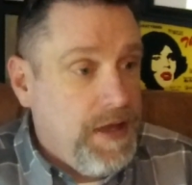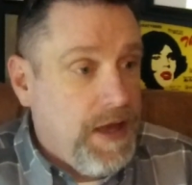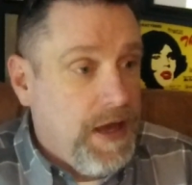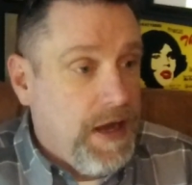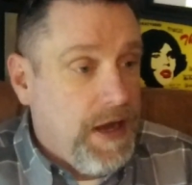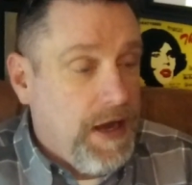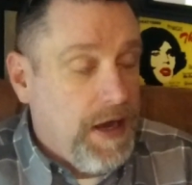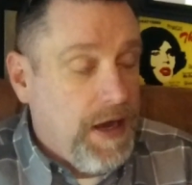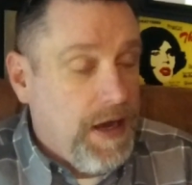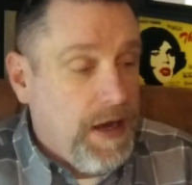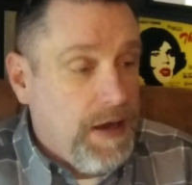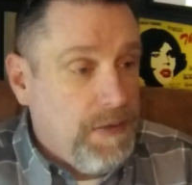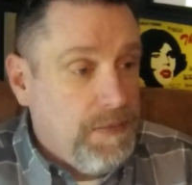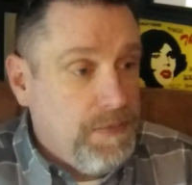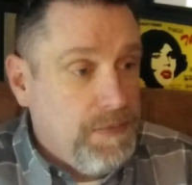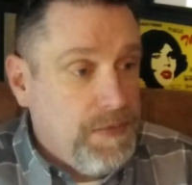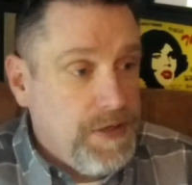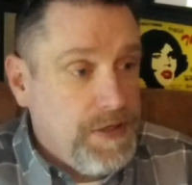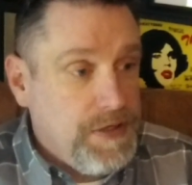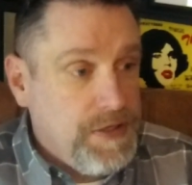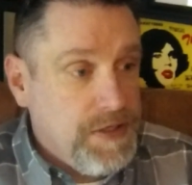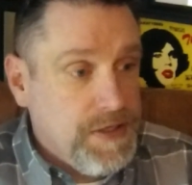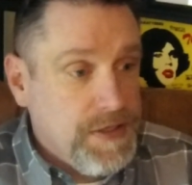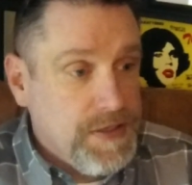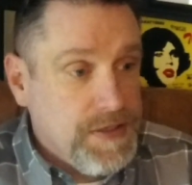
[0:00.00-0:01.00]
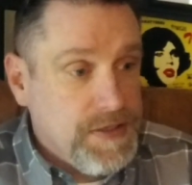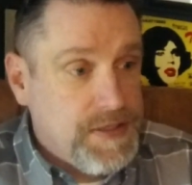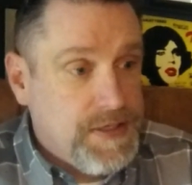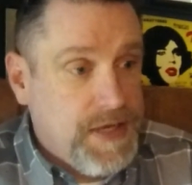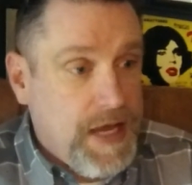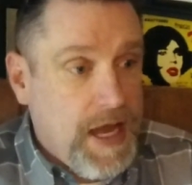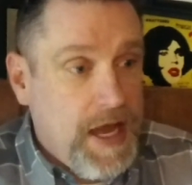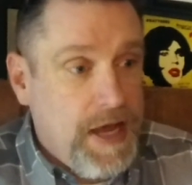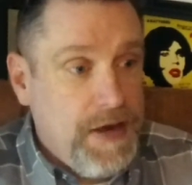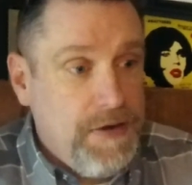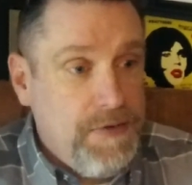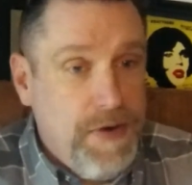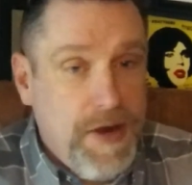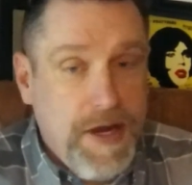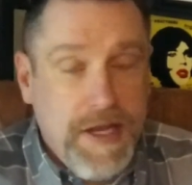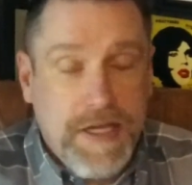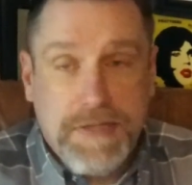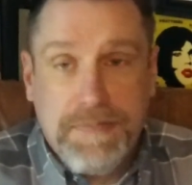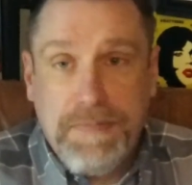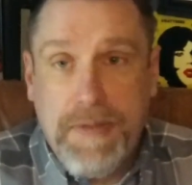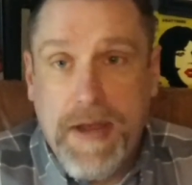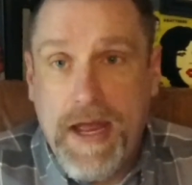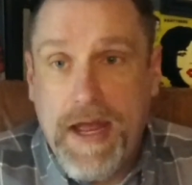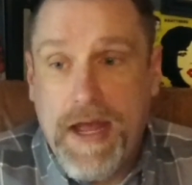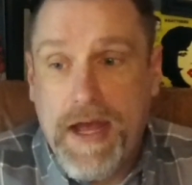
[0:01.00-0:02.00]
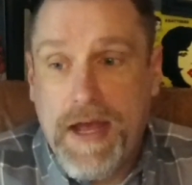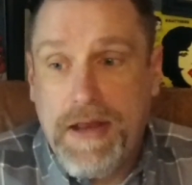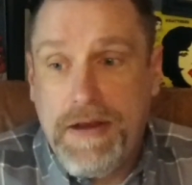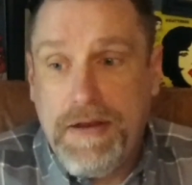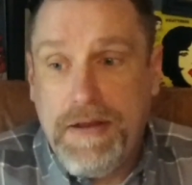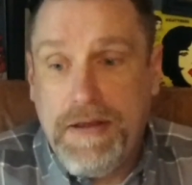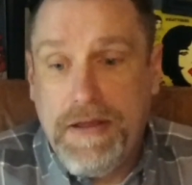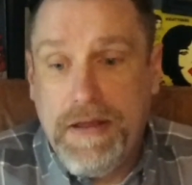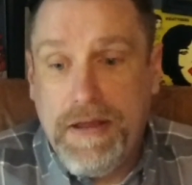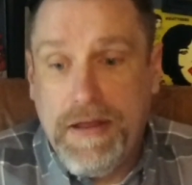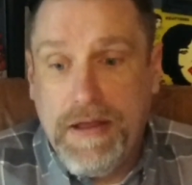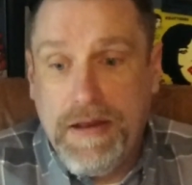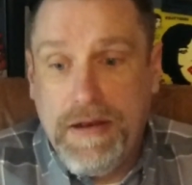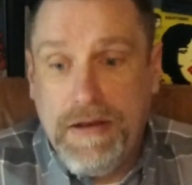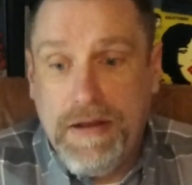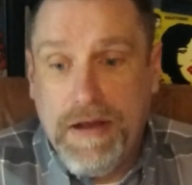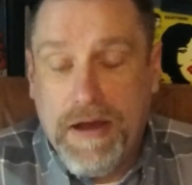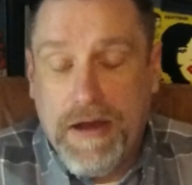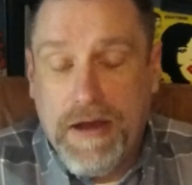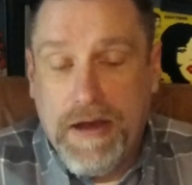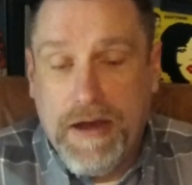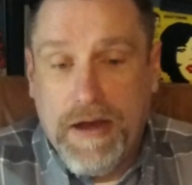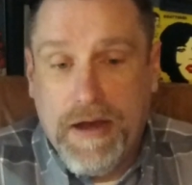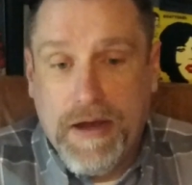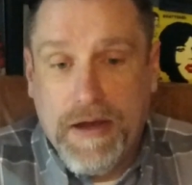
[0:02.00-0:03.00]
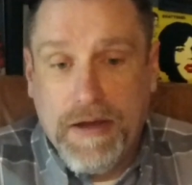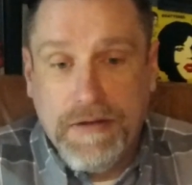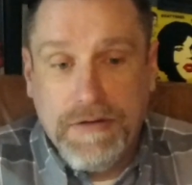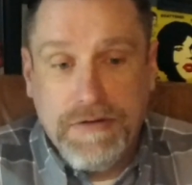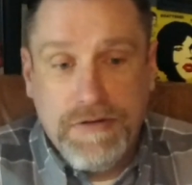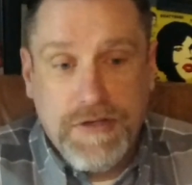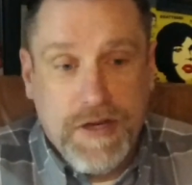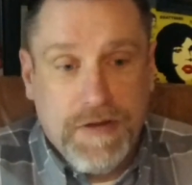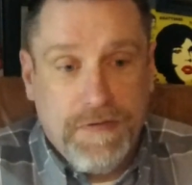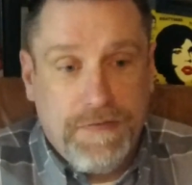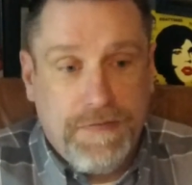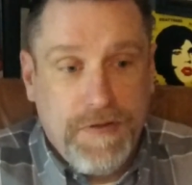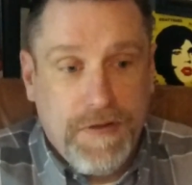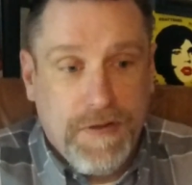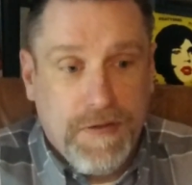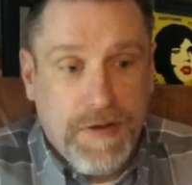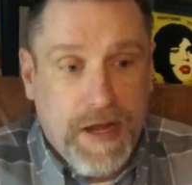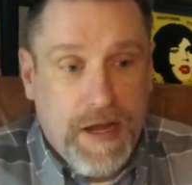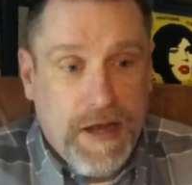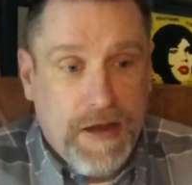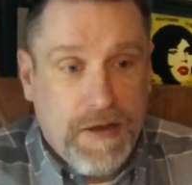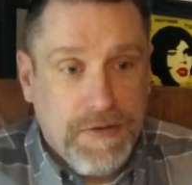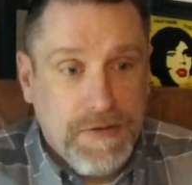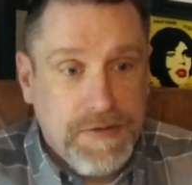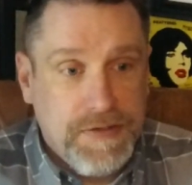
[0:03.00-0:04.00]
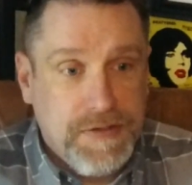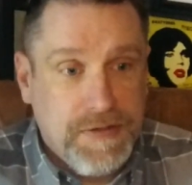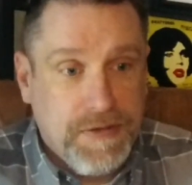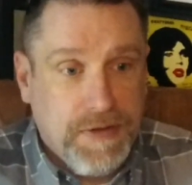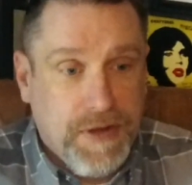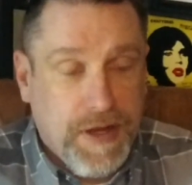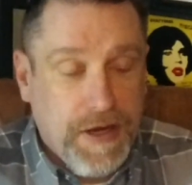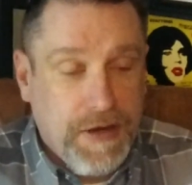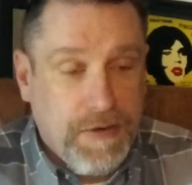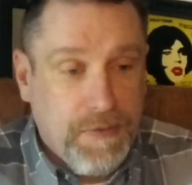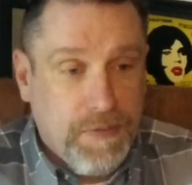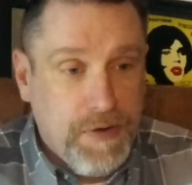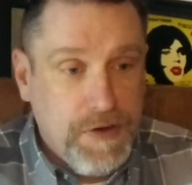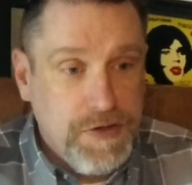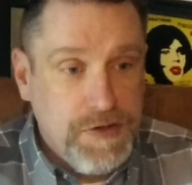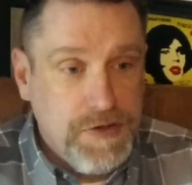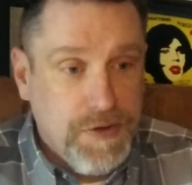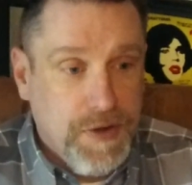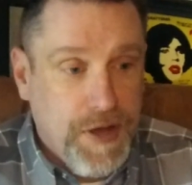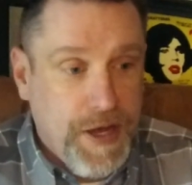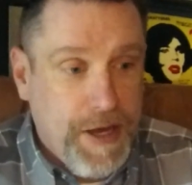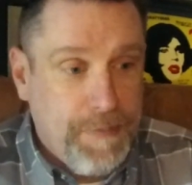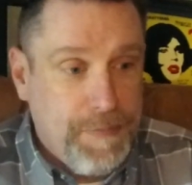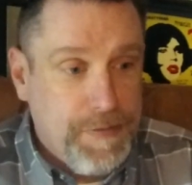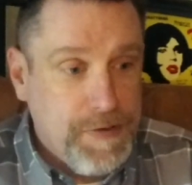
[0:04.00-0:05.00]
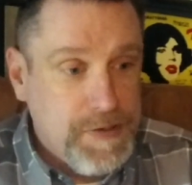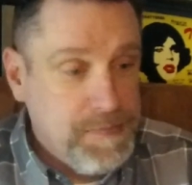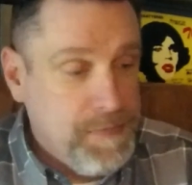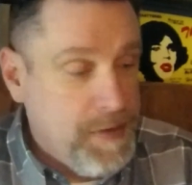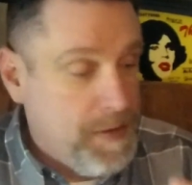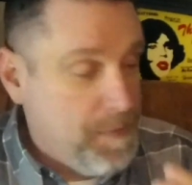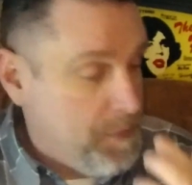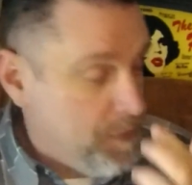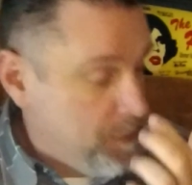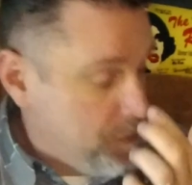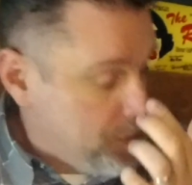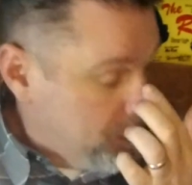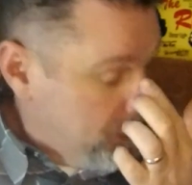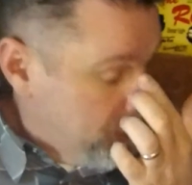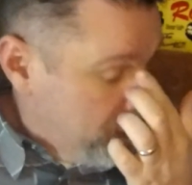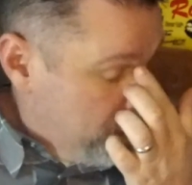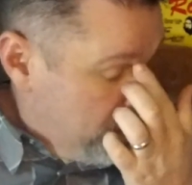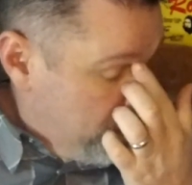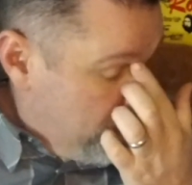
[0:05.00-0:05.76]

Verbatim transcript: Uh, which is Scott Drake's band and uh, Jeff Fieldhouse, like original Humpers members,